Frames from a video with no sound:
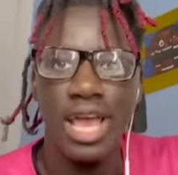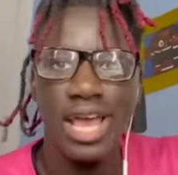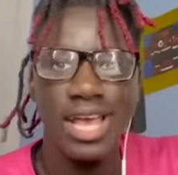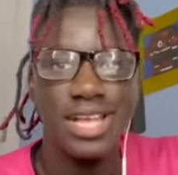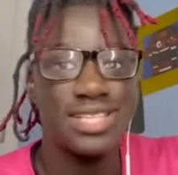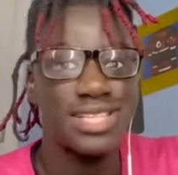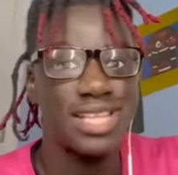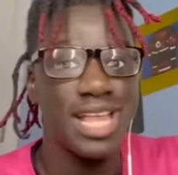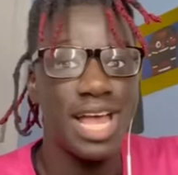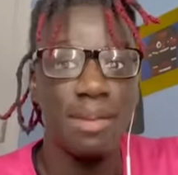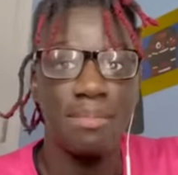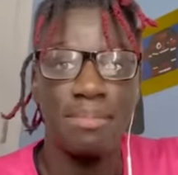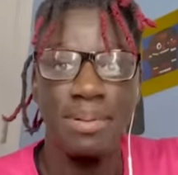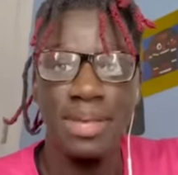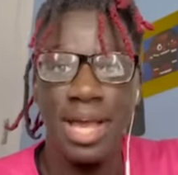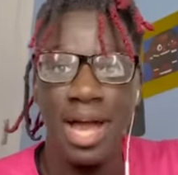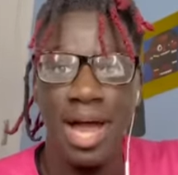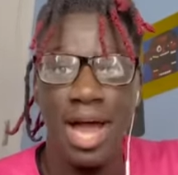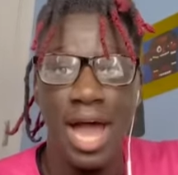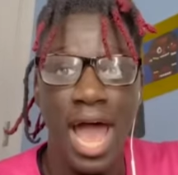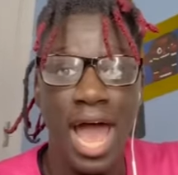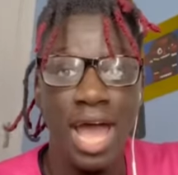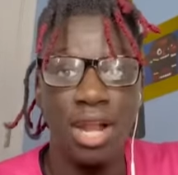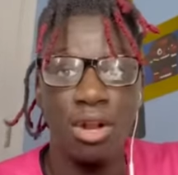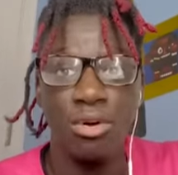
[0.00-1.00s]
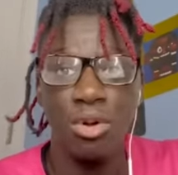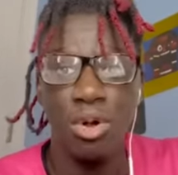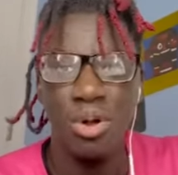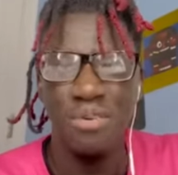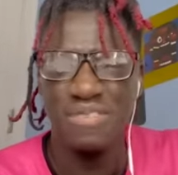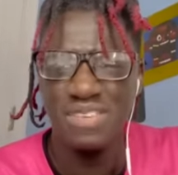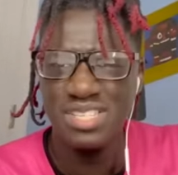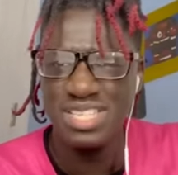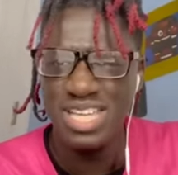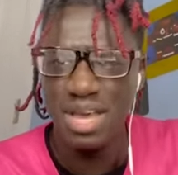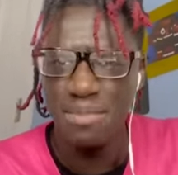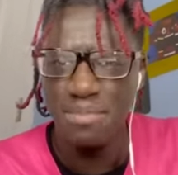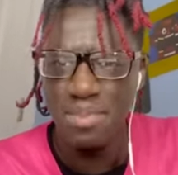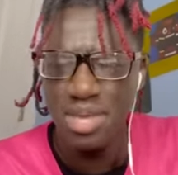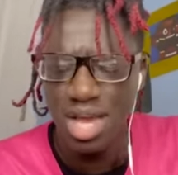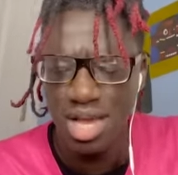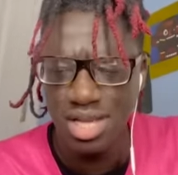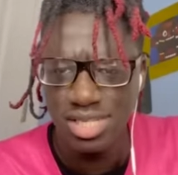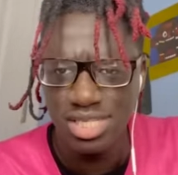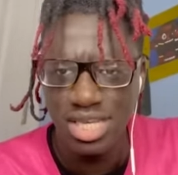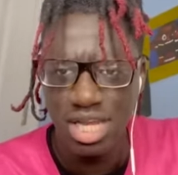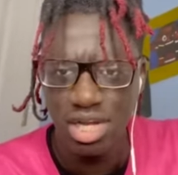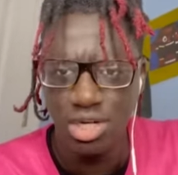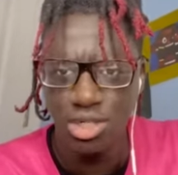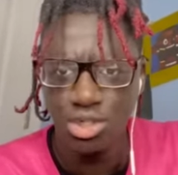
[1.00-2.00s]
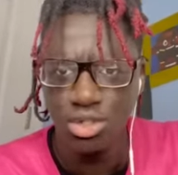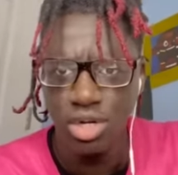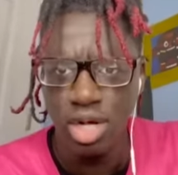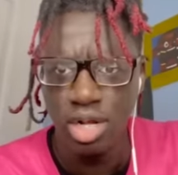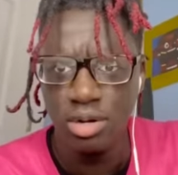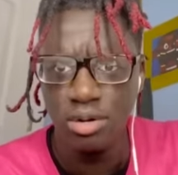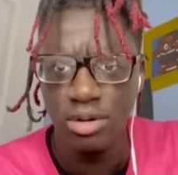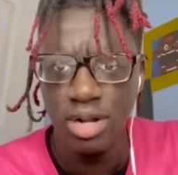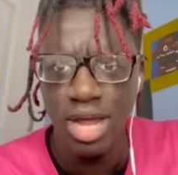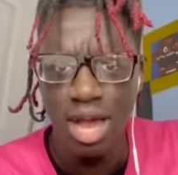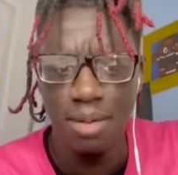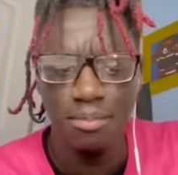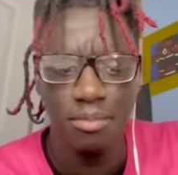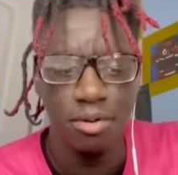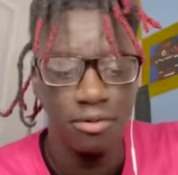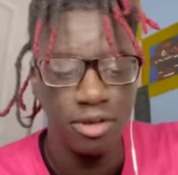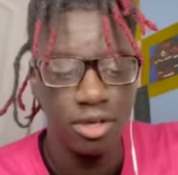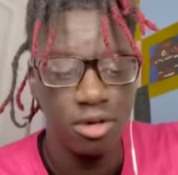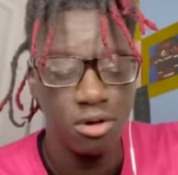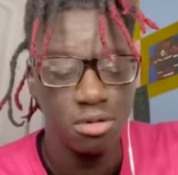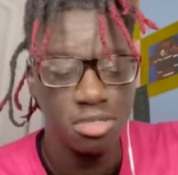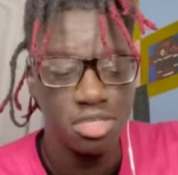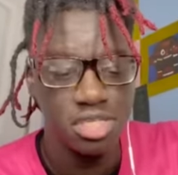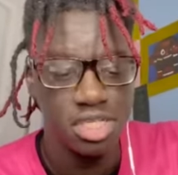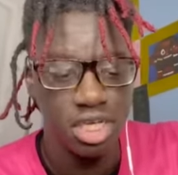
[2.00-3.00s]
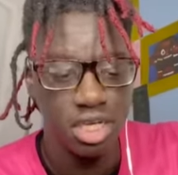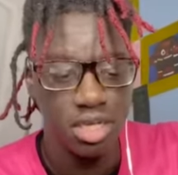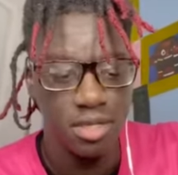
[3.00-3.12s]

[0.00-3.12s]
It's like beyond I don't know if it's like beyond scare straight or not, but we gonna see.